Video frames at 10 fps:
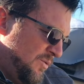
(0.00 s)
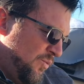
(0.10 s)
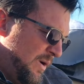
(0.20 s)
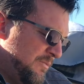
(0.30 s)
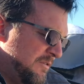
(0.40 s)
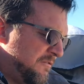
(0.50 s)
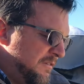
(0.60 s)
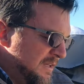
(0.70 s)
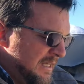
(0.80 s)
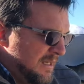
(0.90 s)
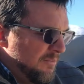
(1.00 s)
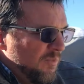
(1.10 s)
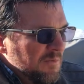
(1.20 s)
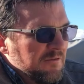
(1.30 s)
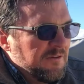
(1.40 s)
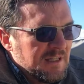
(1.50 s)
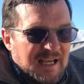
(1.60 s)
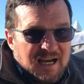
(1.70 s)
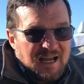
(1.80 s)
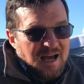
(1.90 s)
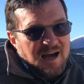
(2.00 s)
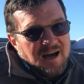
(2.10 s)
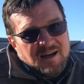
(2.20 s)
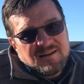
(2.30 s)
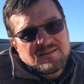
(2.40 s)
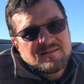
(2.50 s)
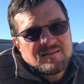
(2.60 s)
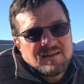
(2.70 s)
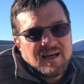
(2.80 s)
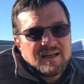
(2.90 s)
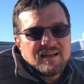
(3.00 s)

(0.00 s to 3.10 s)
when we're filling our car at